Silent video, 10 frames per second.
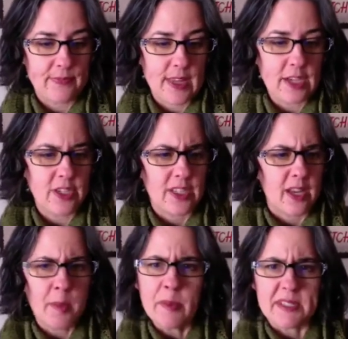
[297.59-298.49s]
Actually,
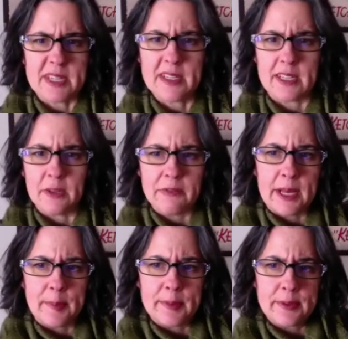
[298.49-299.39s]
I'm almost done the heel
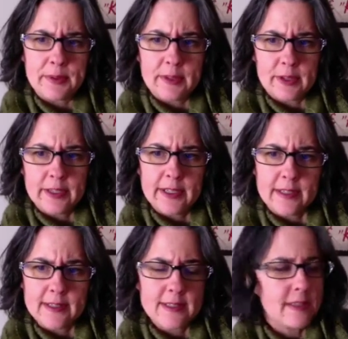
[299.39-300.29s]
flap. There it
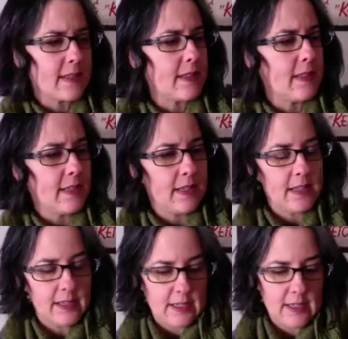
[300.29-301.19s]
is.
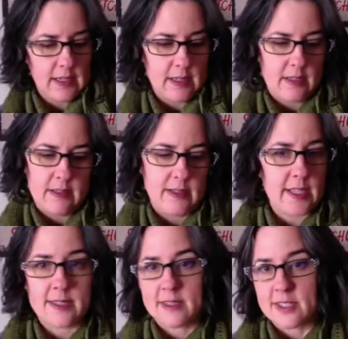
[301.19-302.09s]

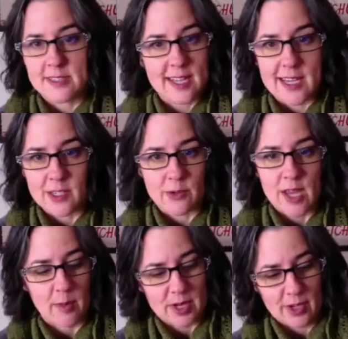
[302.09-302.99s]
These just take no
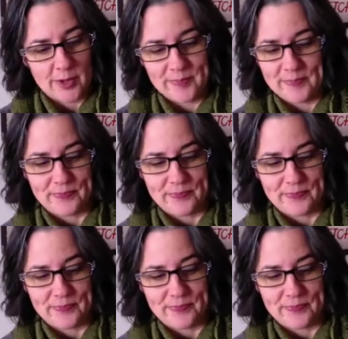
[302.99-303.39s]
time at all.